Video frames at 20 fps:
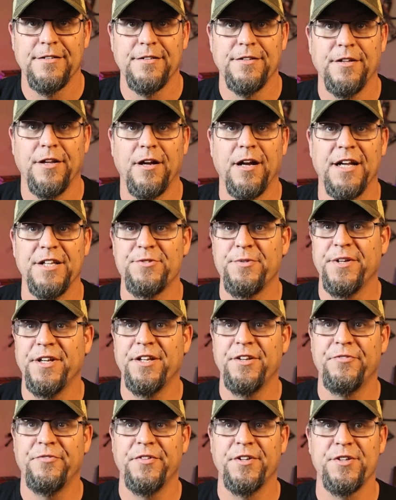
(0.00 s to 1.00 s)
All right, so I need to
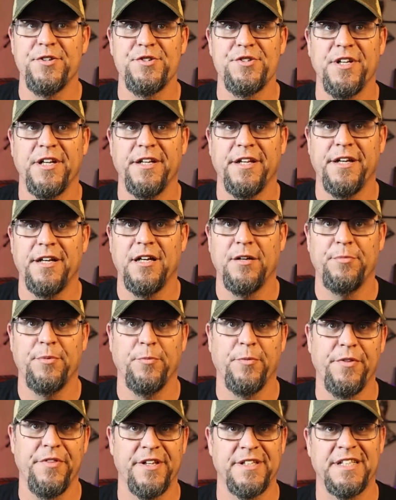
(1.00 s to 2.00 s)
finish setting it up, and one
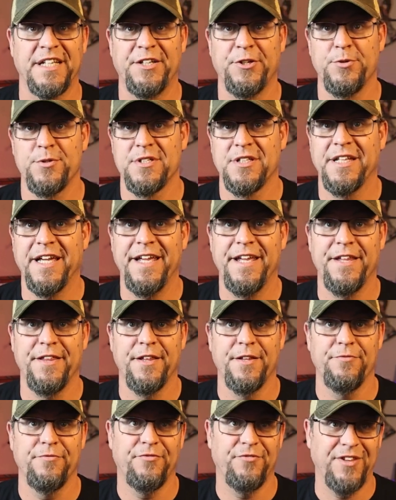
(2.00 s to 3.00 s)
thing that I do is lay it
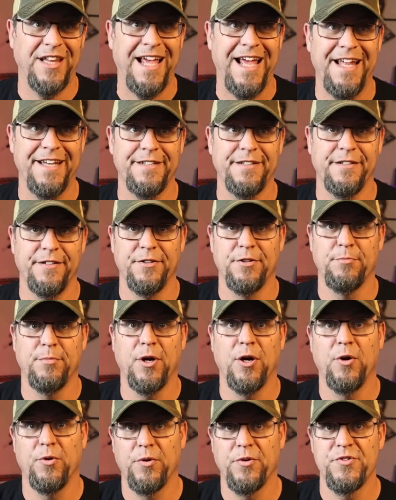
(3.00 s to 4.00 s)
flat in the
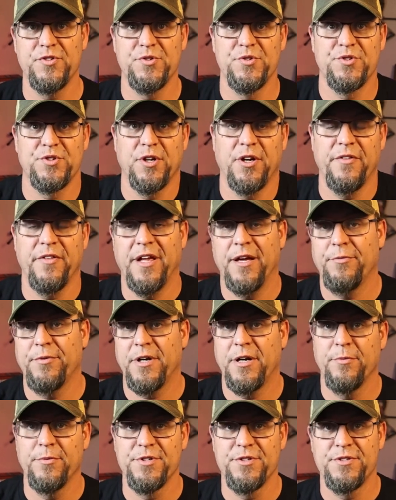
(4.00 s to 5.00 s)
bow, as you saw that when I
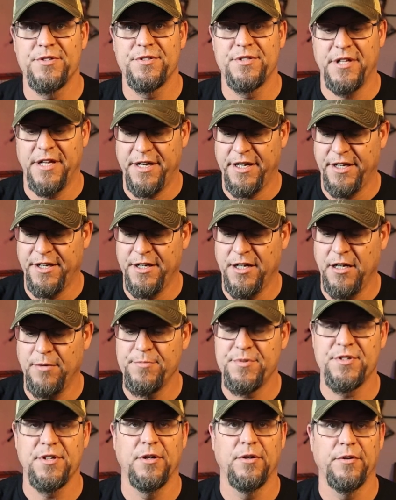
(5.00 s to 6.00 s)
was setting it up.
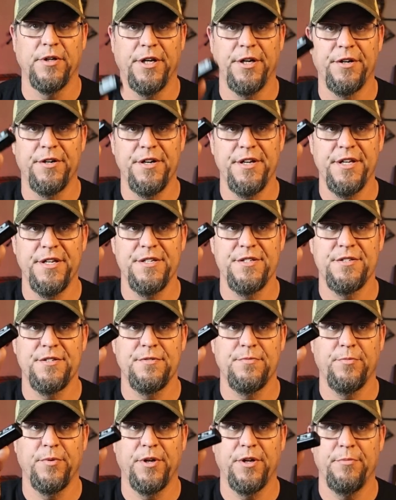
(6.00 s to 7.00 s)
So here it is.
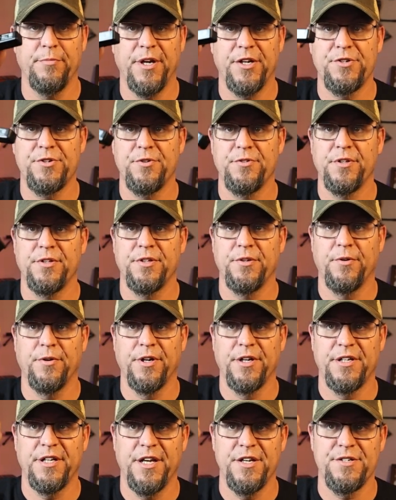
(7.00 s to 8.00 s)
We're going to make sure that the
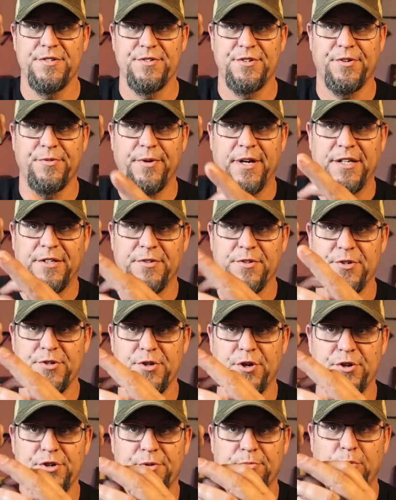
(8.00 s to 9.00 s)
orientation is correct, so the
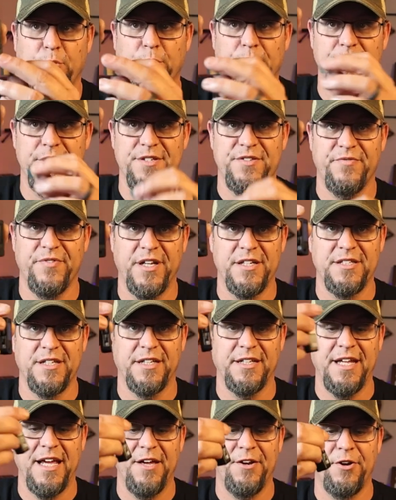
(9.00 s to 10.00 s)
charging port is facing
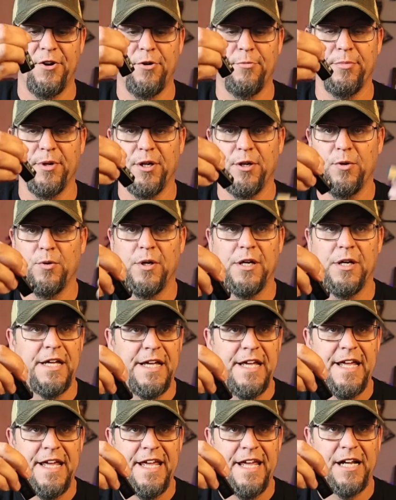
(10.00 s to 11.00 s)
down in our bow.
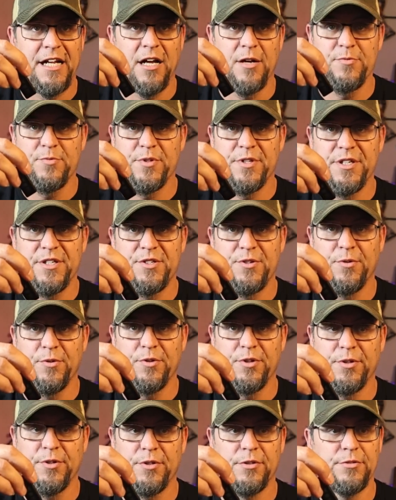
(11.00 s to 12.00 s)
It comes with these
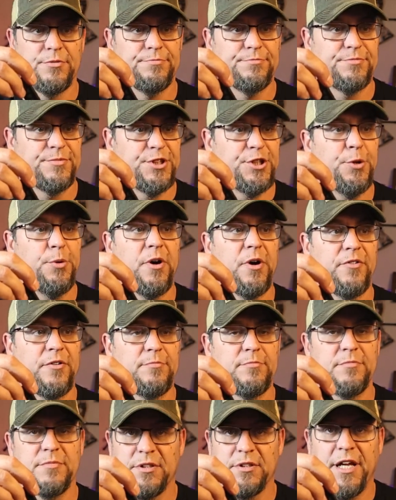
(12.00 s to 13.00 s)
two of them,
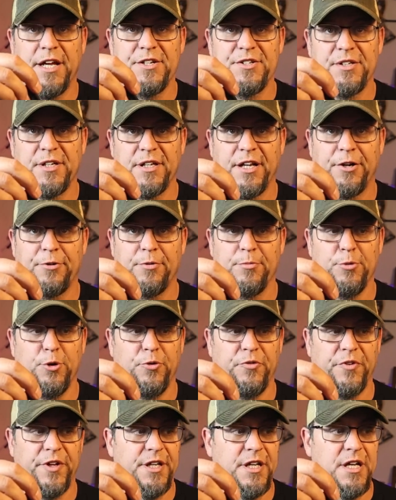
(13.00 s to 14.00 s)
in case you got to remove
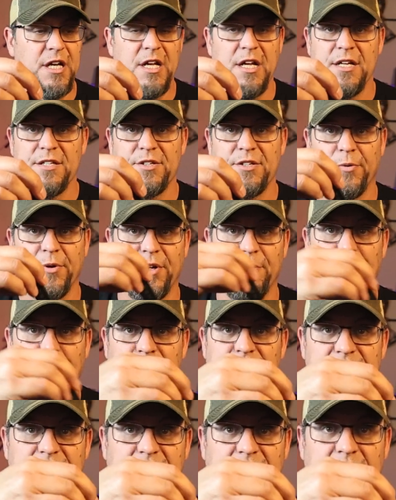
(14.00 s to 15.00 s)
it. So we're going to put
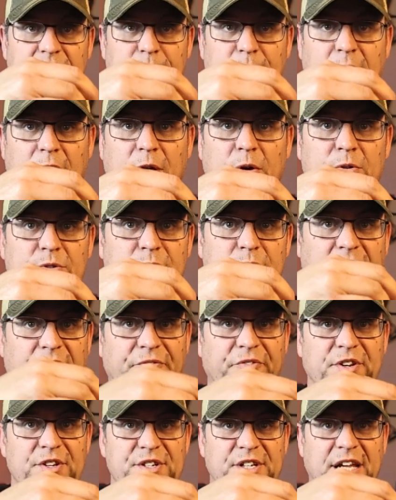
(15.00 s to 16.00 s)
this in the bow so I can
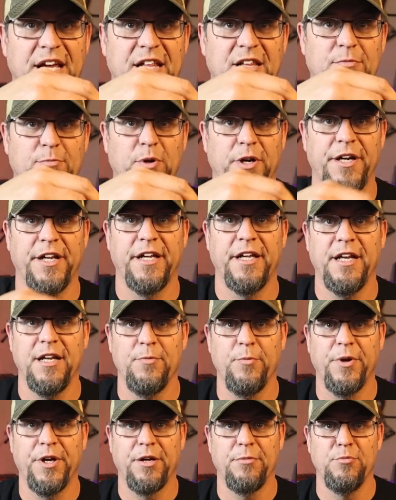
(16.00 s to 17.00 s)
finish calibrating it, and we
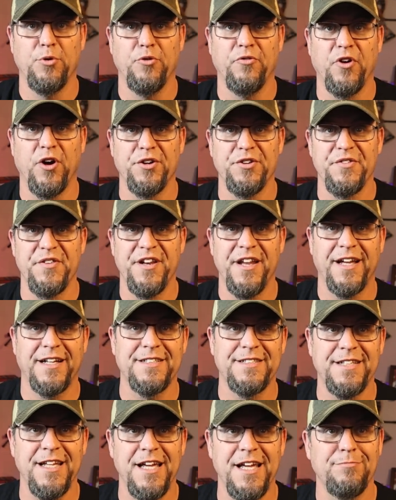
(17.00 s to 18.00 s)
can move on to the next
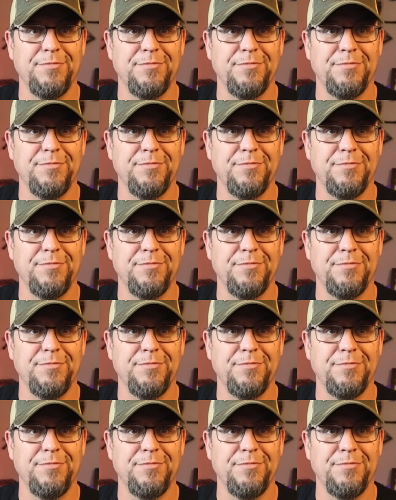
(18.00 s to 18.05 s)
step.